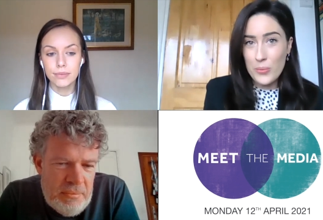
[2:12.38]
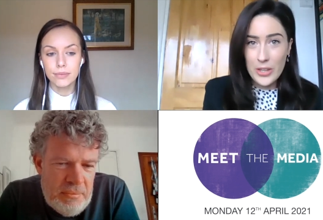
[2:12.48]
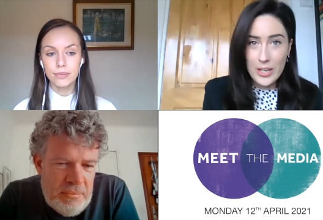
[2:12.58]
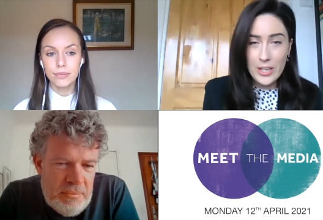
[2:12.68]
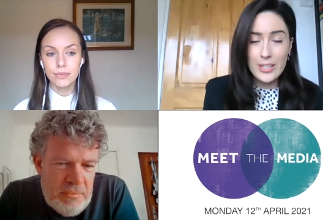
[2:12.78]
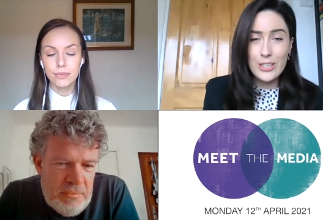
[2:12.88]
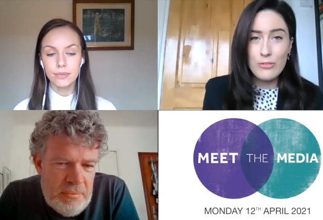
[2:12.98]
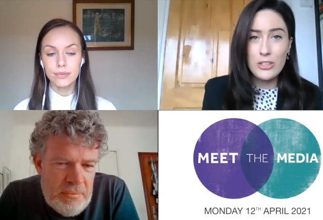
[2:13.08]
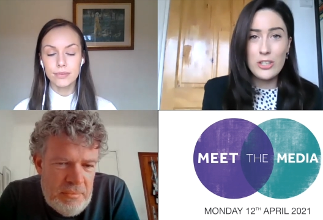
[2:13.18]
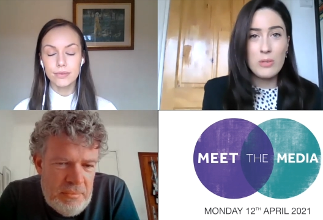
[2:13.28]
Speaker 1: within each
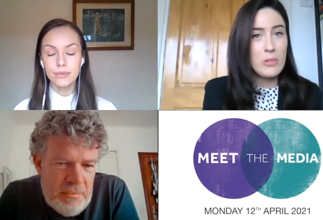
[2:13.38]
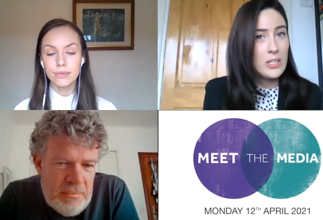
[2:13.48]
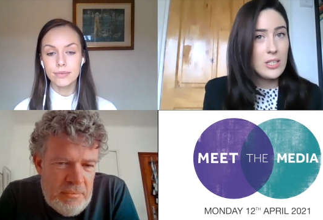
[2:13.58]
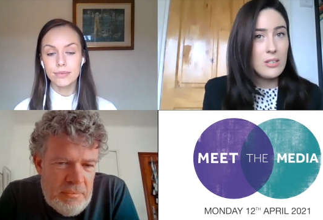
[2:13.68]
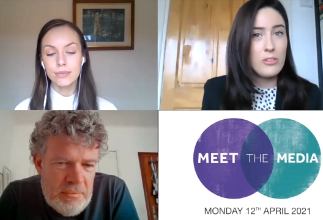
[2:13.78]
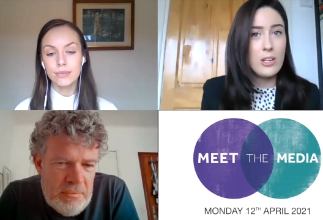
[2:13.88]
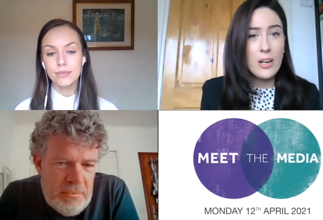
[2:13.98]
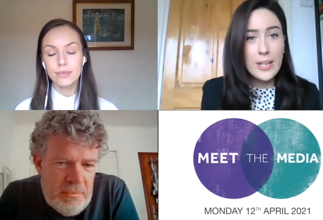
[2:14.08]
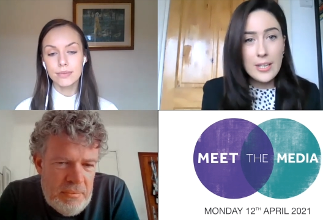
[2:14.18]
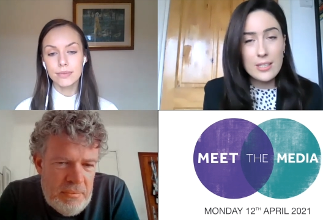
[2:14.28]
video meeting if you
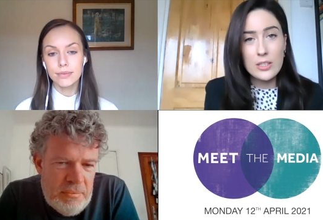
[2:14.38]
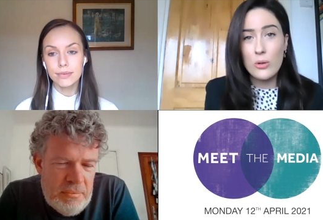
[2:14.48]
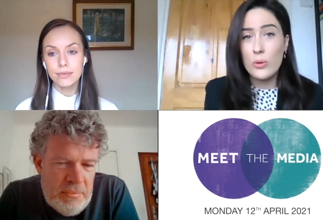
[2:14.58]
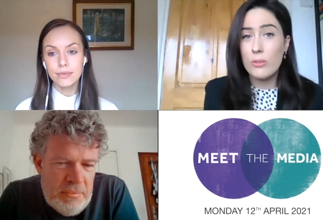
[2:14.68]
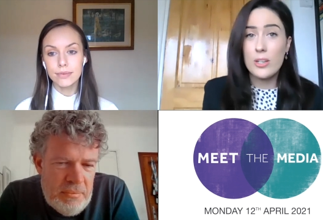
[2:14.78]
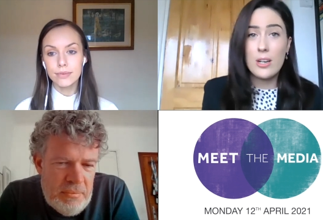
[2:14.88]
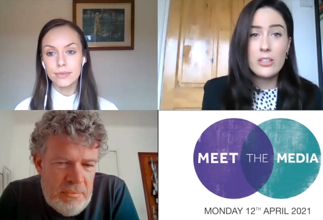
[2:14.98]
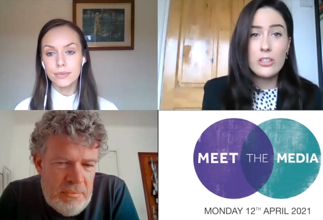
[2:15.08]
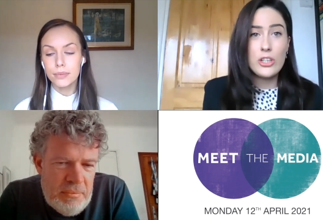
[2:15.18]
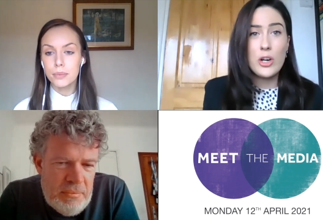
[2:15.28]
like. So if you'd like
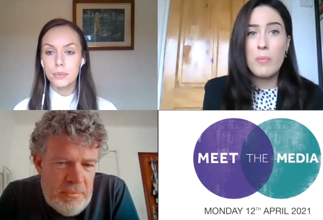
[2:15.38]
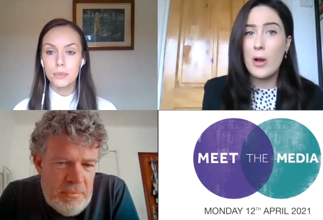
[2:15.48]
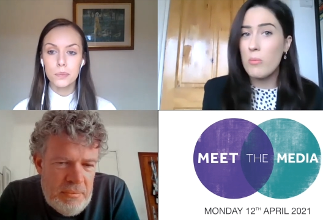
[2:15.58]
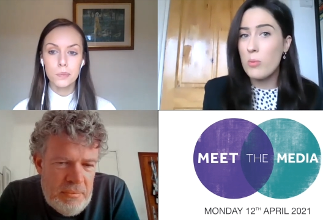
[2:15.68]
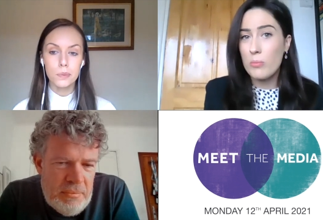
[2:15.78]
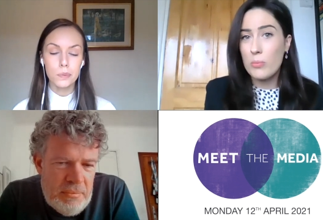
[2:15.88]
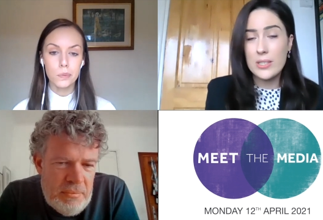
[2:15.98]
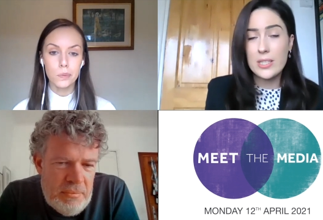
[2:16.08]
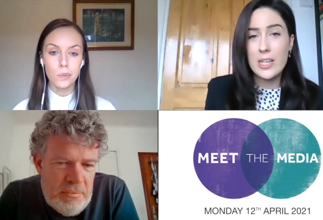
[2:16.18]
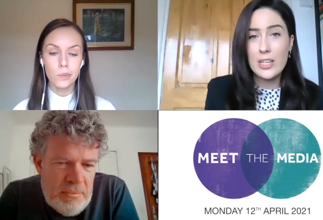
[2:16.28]
to share a PowerPoint
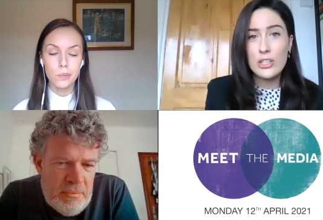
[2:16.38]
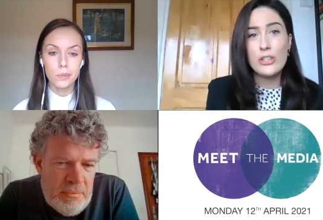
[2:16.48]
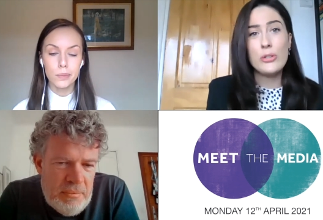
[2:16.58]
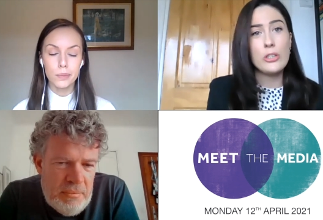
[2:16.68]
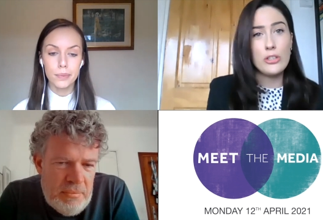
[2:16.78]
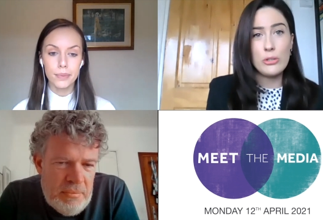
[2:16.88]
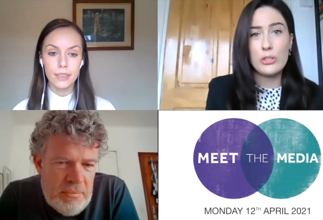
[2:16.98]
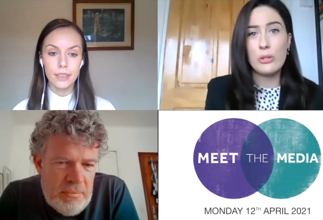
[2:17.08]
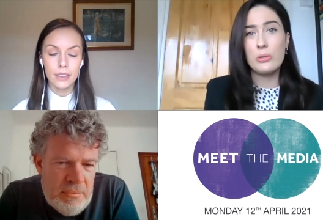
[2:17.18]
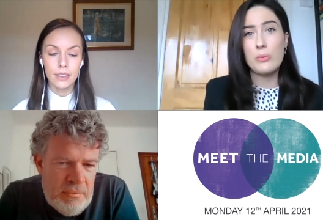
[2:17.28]
presentation, you can do
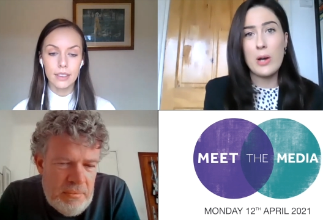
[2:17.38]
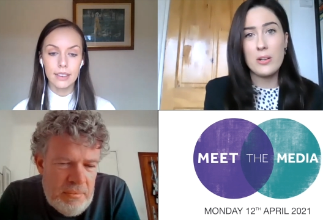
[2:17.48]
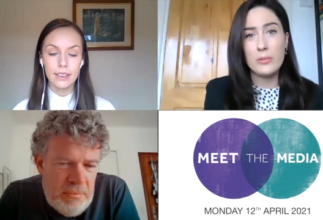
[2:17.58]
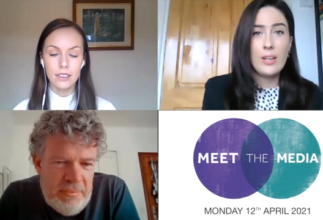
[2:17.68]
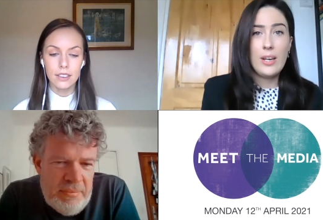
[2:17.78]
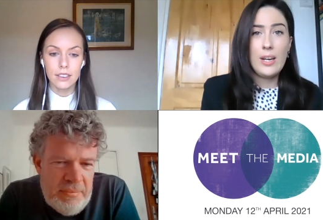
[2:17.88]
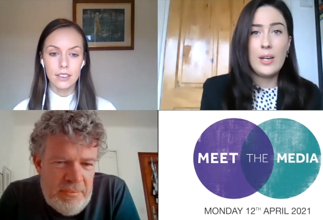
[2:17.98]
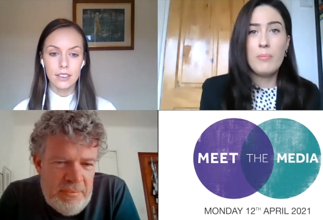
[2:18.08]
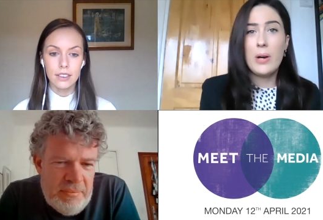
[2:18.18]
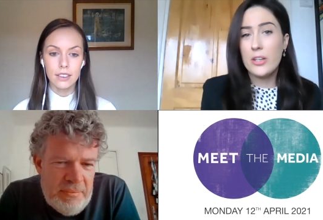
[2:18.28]
so as well.
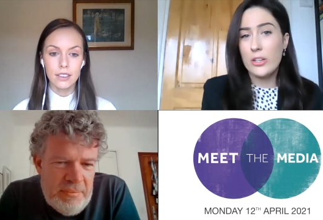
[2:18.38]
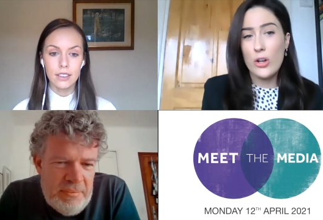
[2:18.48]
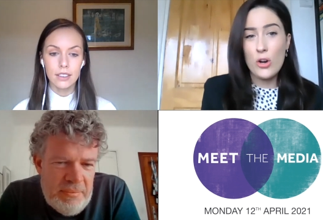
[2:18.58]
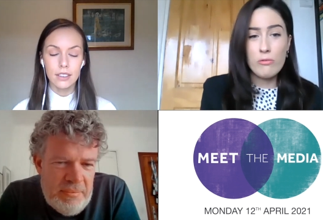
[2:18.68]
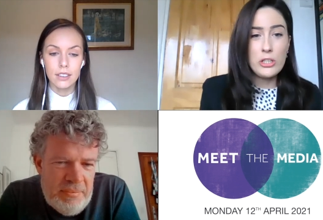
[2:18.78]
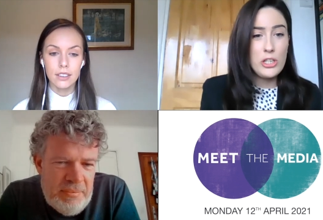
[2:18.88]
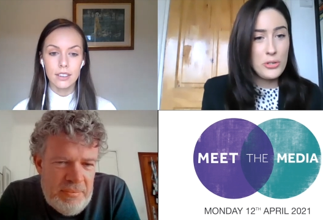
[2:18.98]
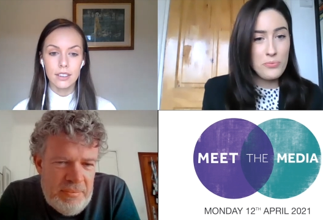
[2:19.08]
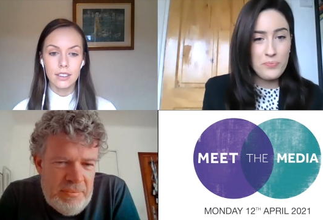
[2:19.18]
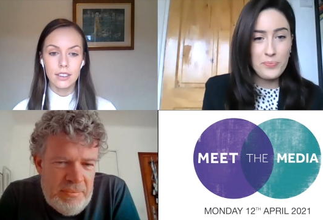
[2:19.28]
Speaker 2: And Michael, over to
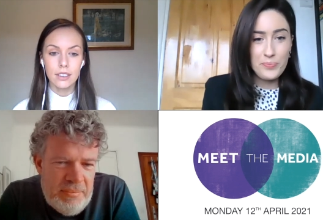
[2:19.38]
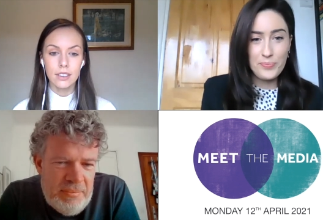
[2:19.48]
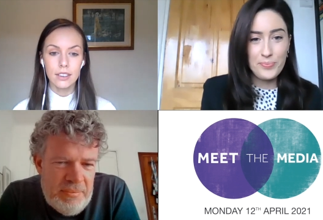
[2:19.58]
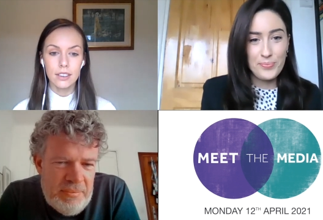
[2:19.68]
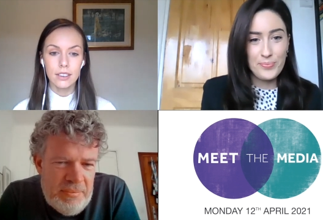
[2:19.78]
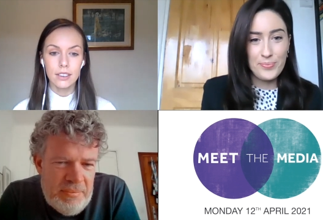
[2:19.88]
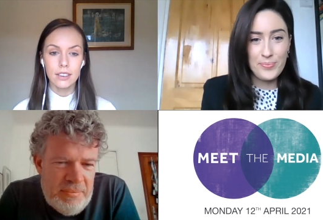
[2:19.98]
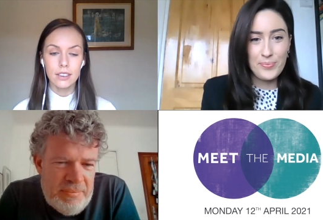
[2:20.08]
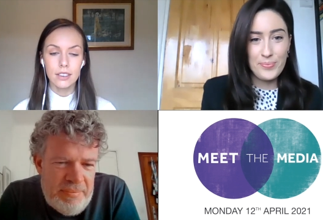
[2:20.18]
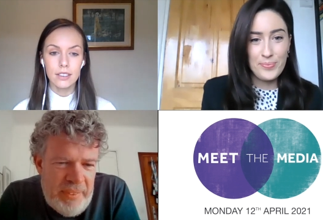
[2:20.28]
you.
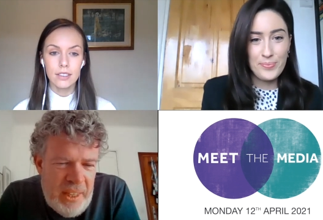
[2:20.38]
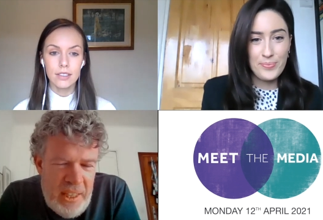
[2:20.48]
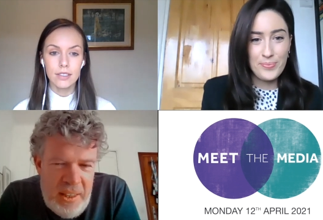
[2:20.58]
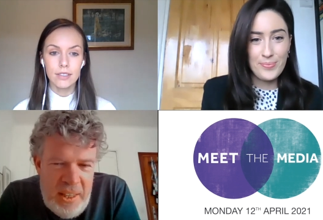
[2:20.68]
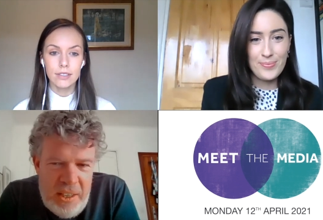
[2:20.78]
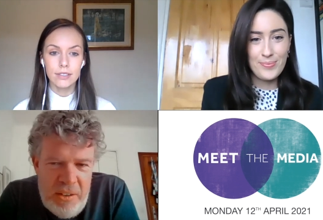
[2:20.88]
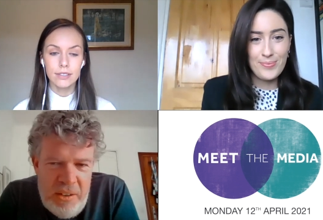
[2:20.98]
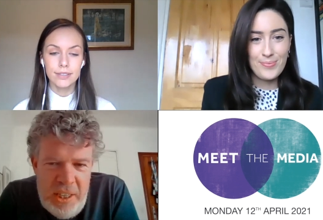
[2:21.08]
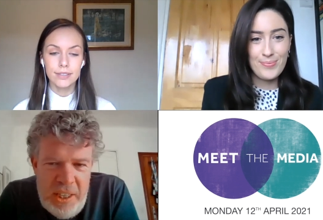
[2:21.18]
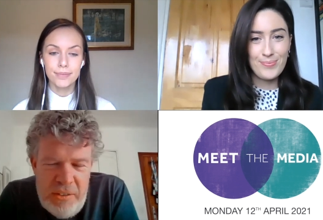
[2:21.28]
Thank you,
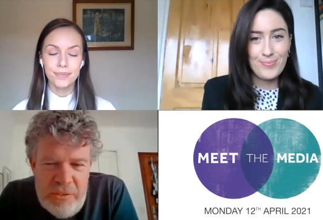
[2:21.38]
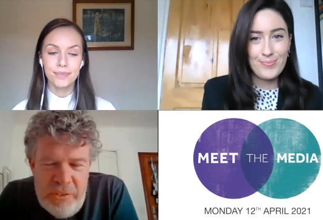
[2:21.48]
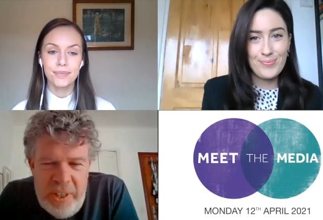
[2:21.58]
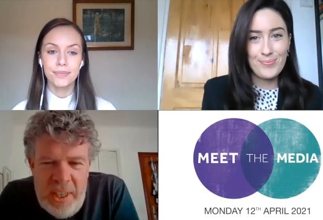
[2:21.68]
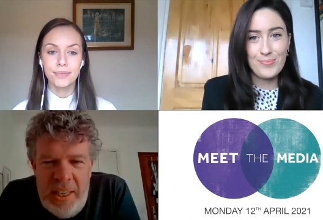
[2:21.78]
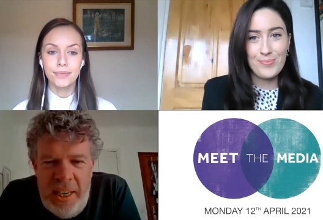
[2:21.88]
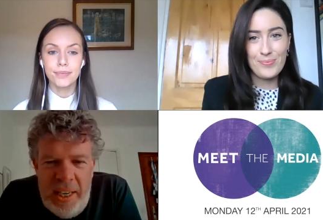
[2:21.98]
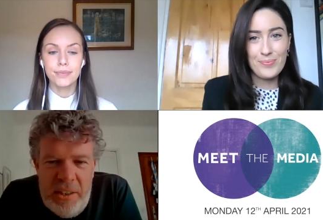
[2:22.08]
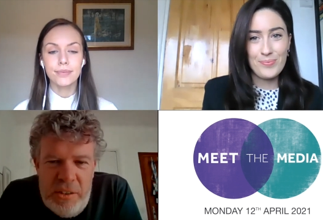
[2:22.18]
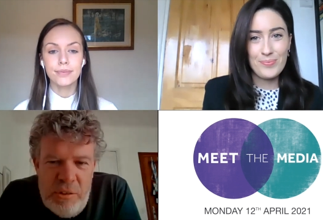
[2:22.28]
Niamh. And
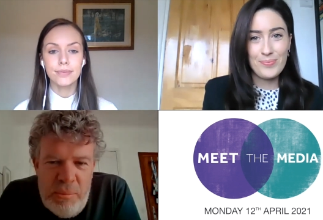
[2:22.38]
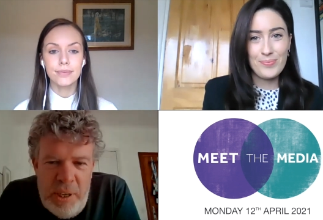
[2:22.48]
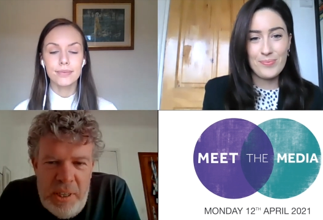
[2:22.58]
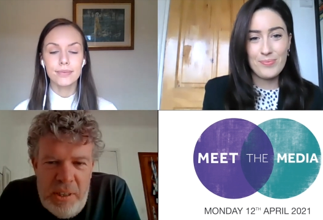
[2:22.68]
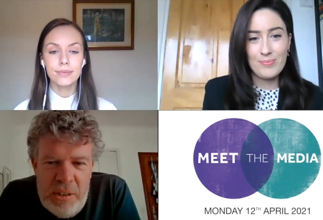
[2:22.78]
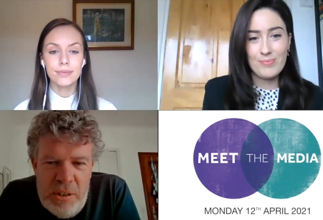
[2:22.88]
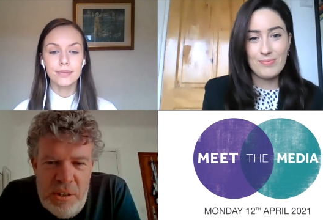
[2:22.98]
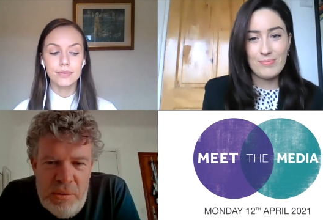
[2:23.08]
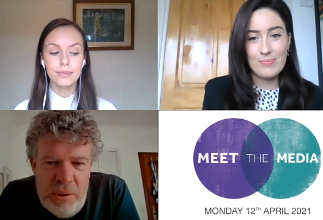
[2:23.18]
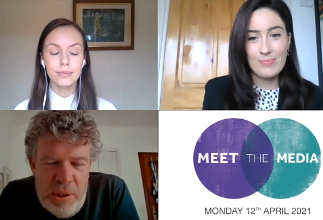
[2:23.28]
just a reminder
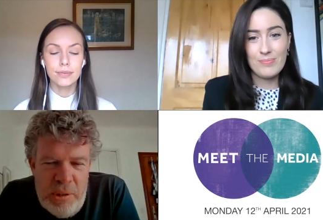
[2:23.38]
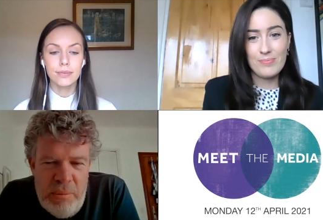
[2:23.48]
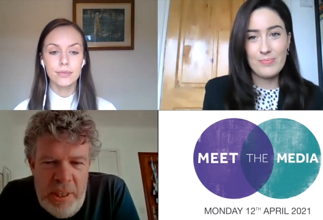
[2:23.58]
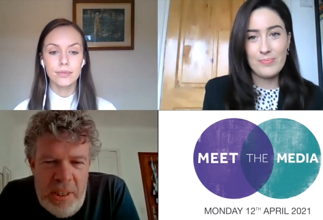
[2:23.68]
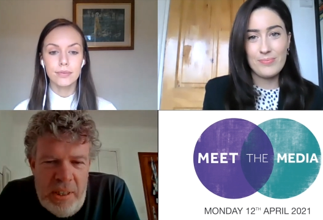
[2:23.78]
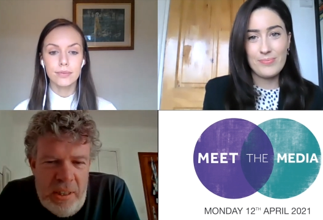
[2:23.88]
to all the media